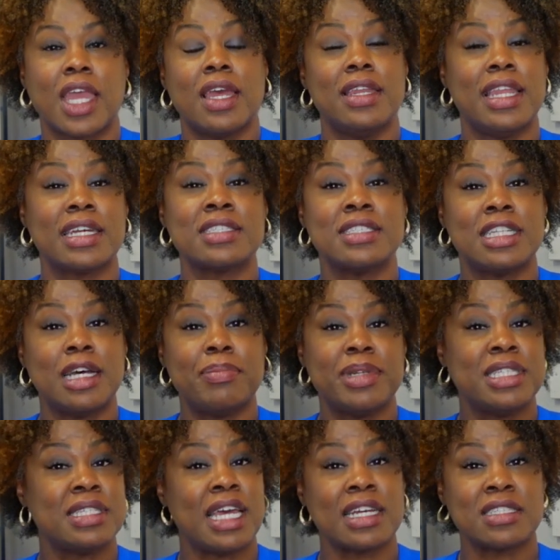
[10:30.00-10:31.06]
Next up
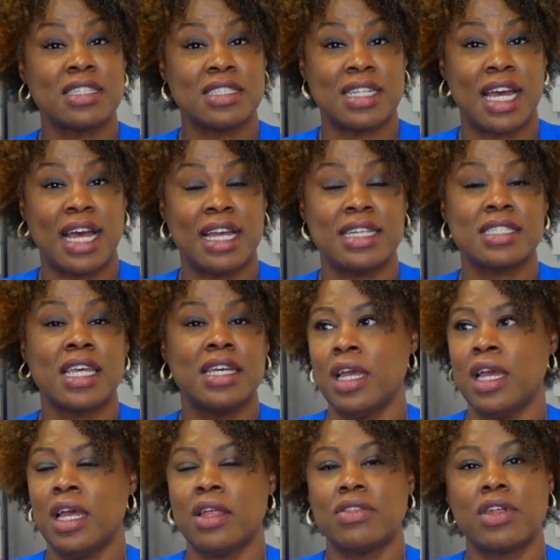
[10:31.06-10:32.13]
is exercise.
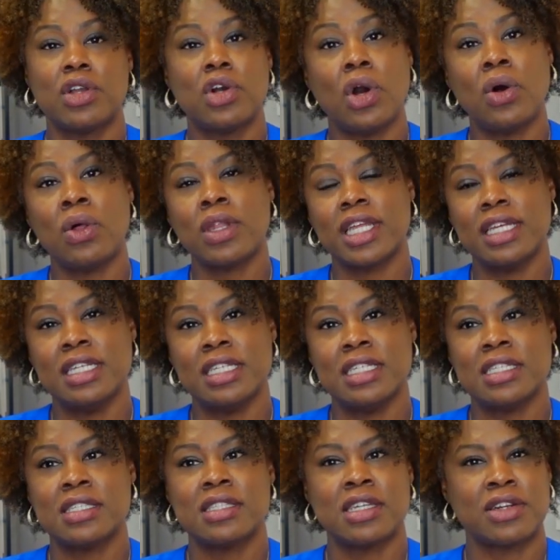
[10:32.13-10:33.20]
The goal
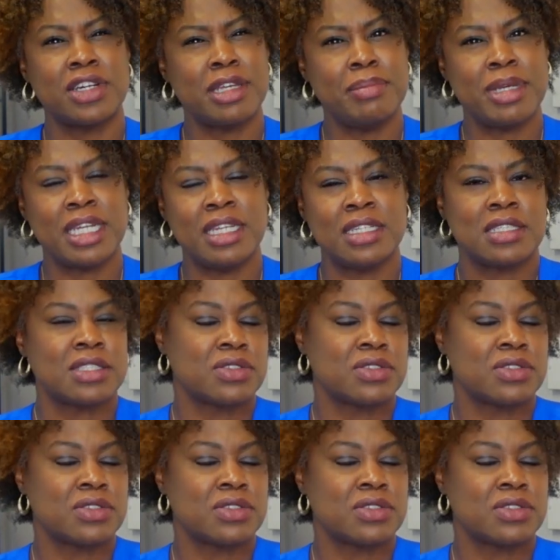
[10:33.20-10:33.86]
is 30 minutes